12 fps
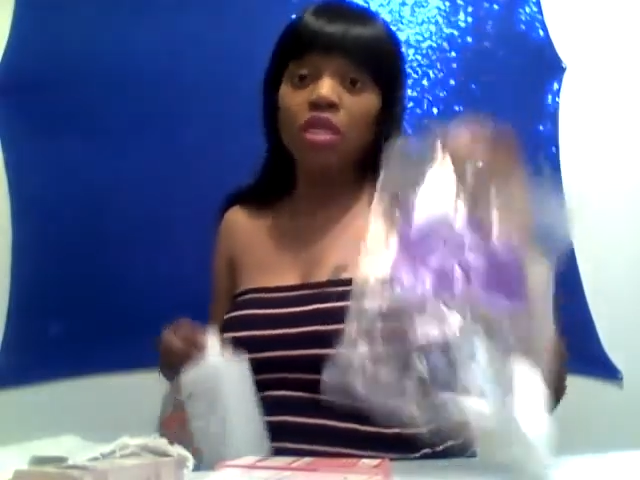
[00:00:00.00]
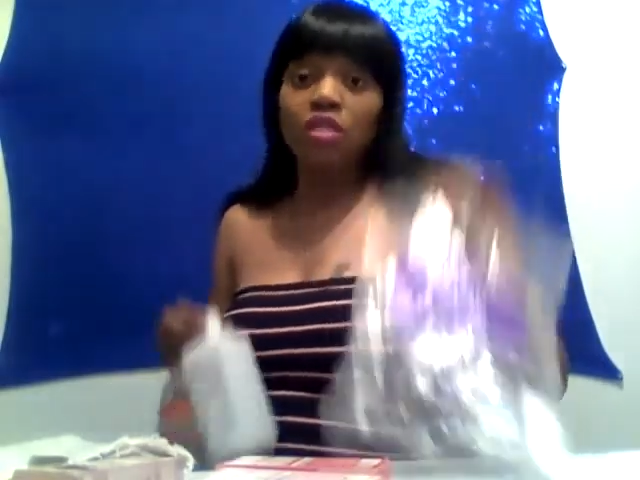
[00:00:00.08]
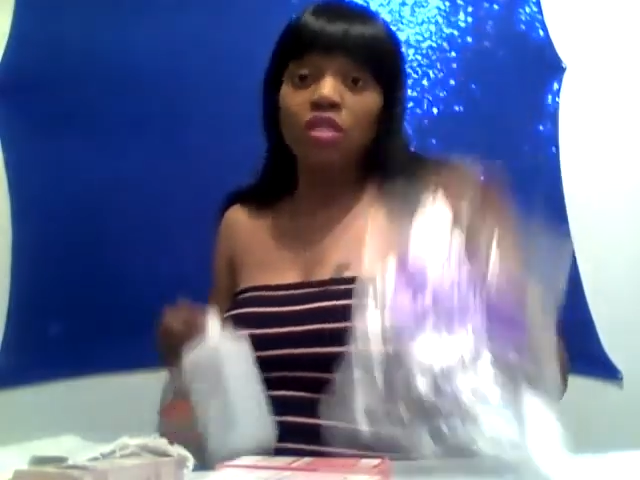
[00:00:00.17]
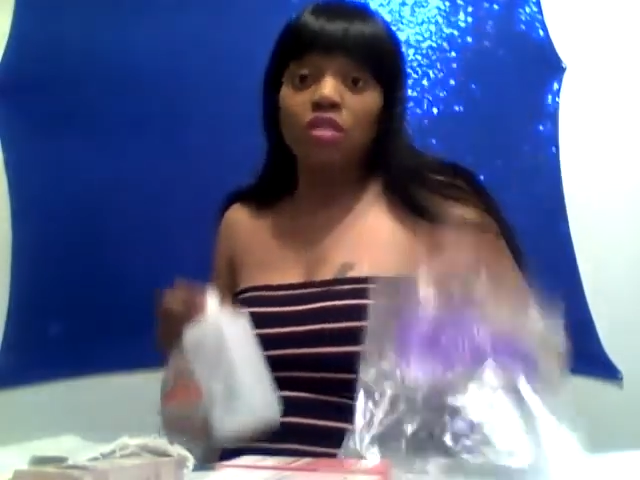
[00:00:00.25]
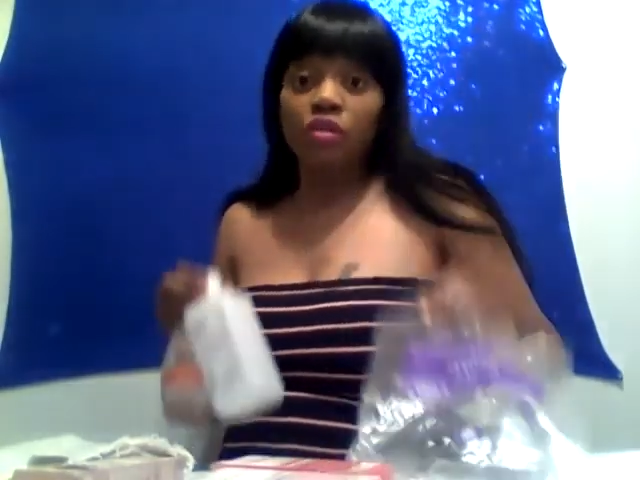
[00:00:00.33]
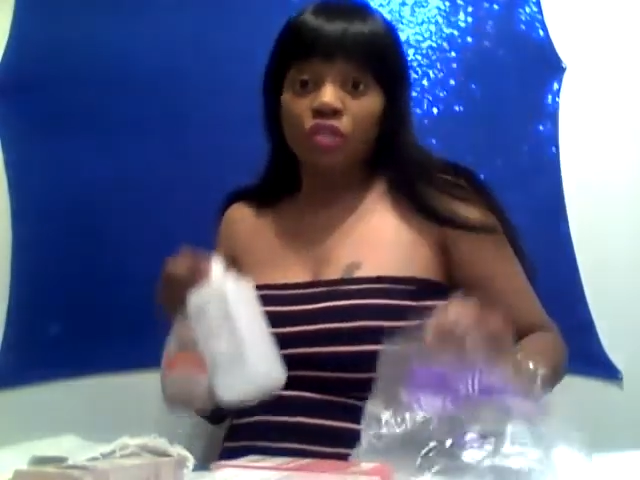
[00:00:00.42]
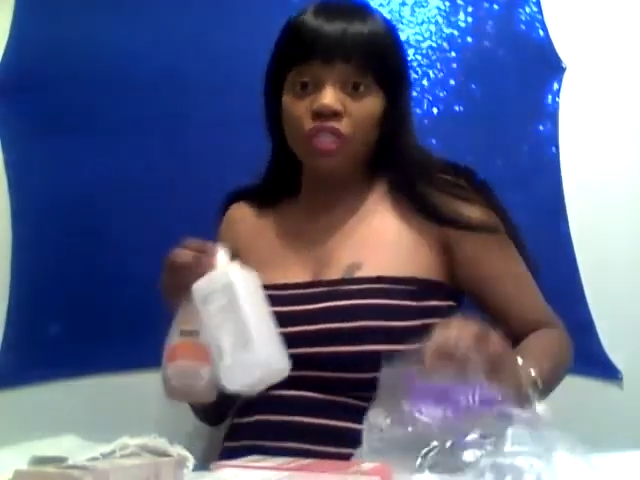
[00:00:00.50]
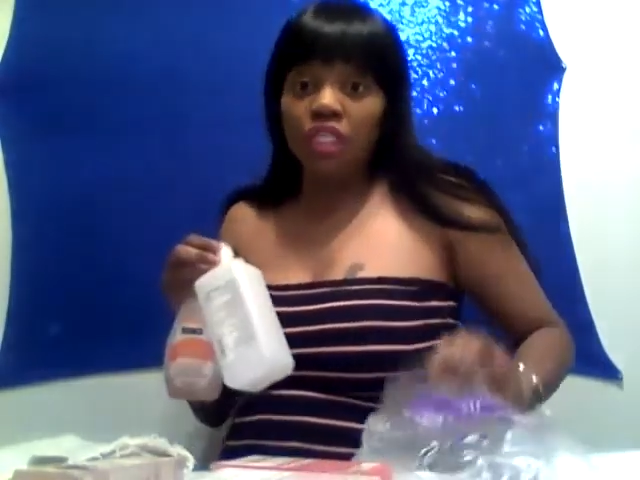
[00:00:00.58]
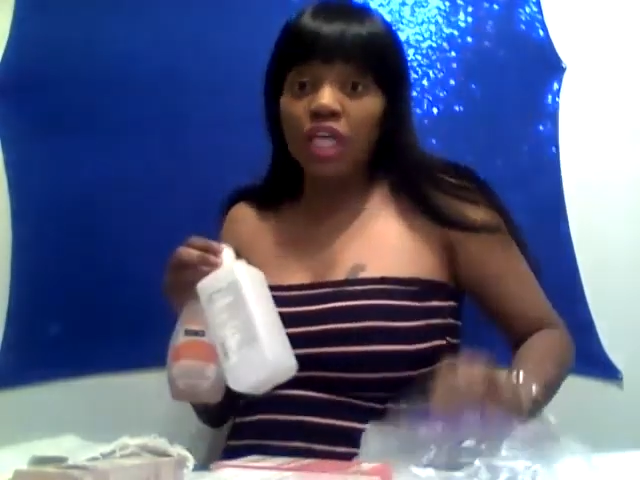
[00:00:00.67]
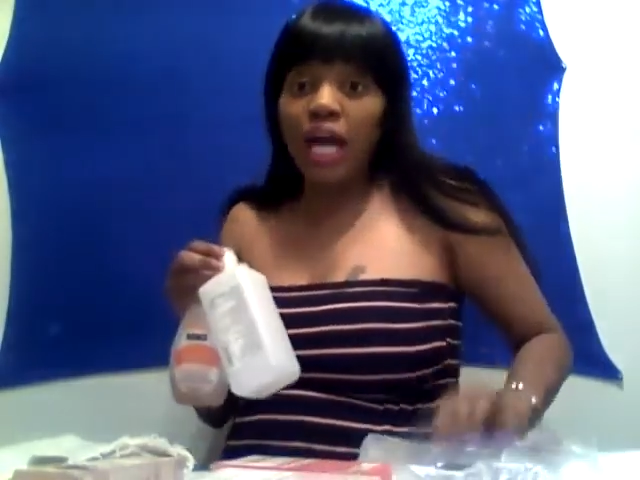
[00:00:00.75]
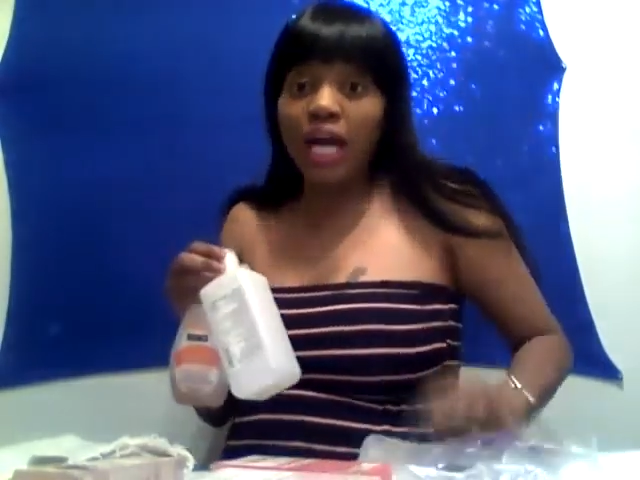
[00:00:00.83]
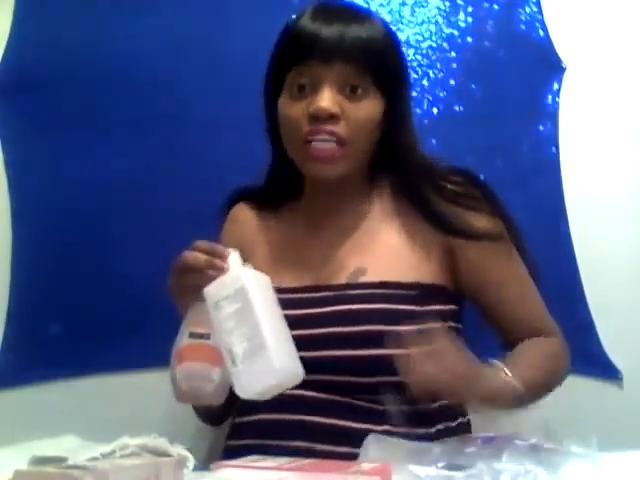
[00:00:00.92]
So the
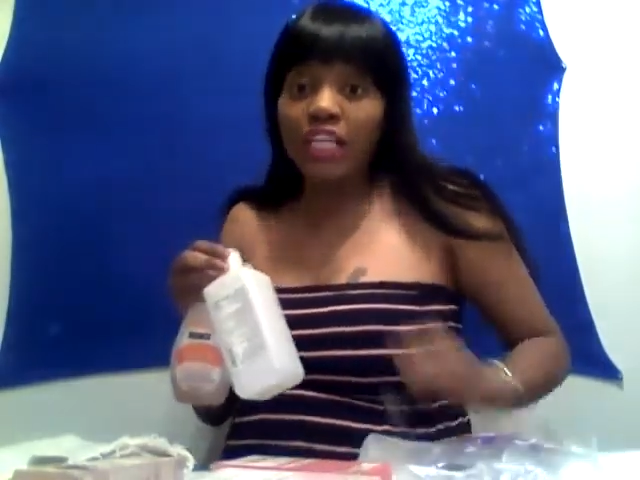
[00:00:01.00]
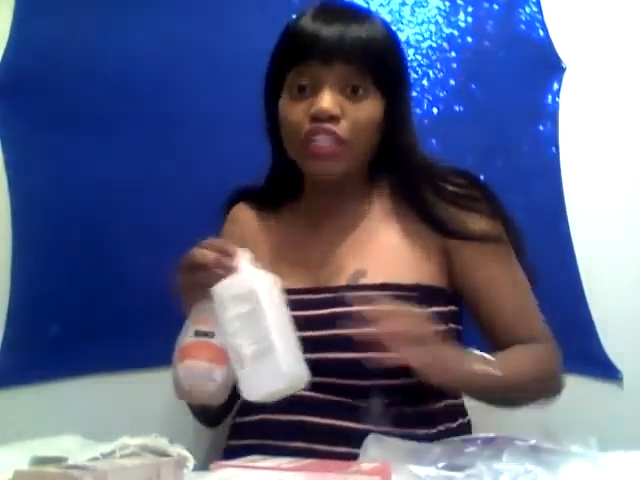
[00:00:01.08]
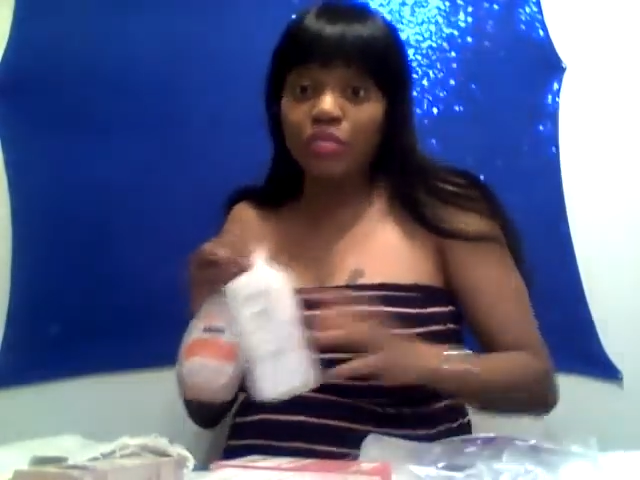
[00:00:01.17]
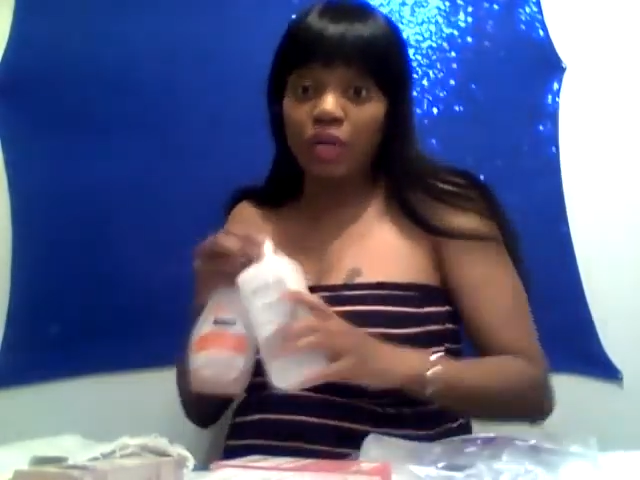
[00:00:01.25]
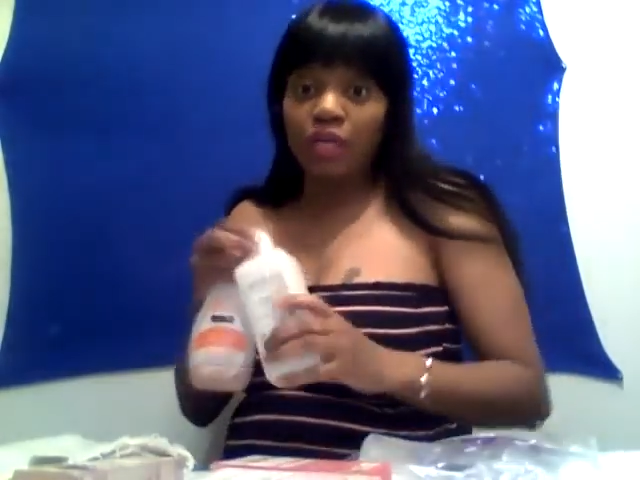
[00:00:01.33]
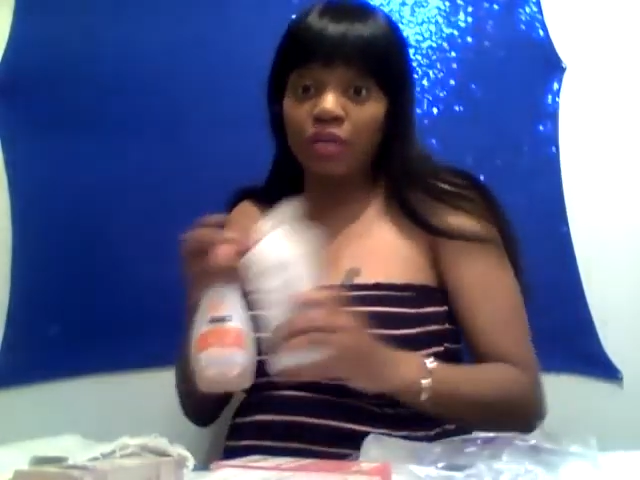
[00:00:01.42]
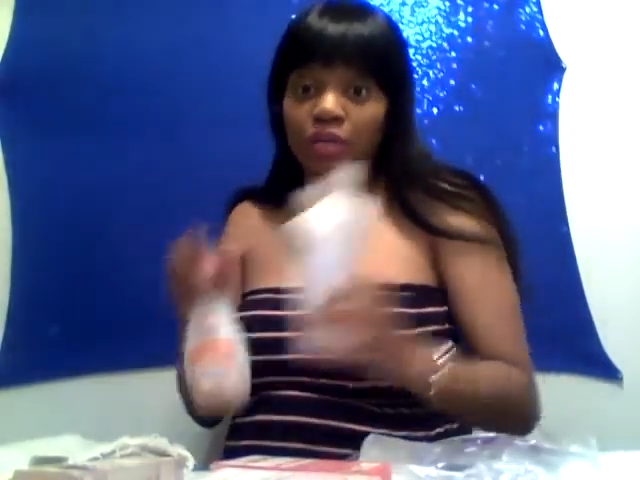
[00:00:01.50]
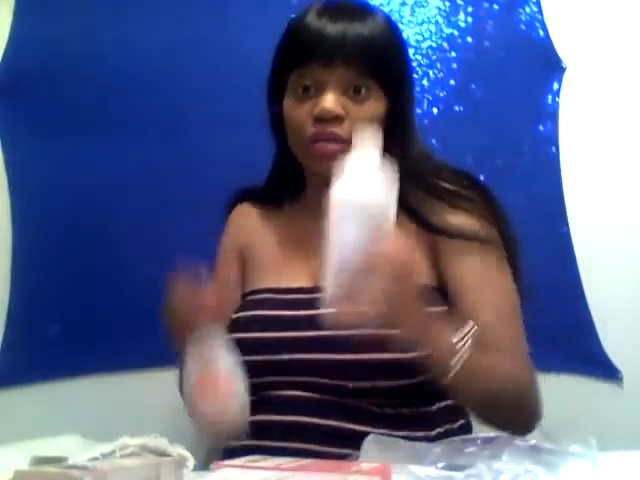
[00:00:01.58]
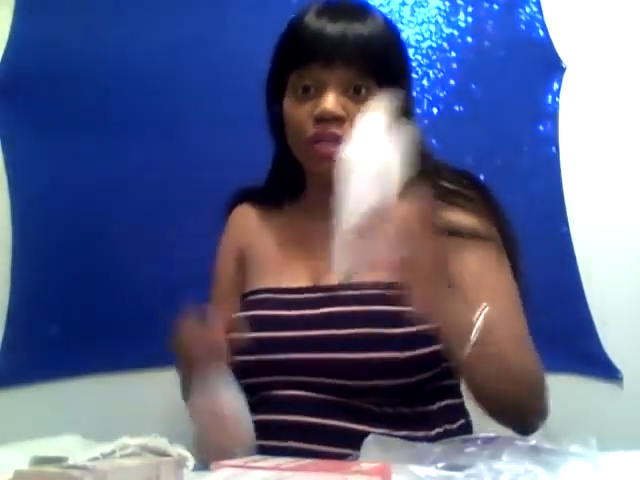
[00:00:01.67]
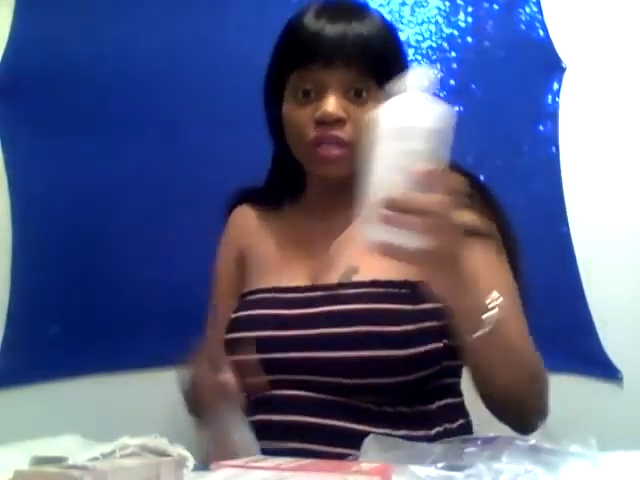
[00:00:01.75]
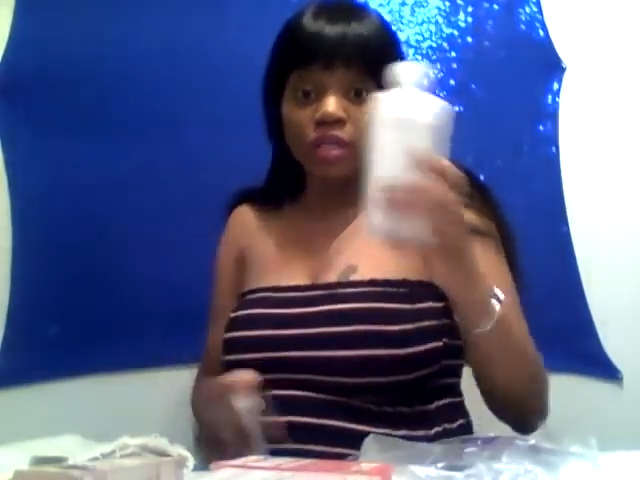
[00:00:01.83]
dehydrator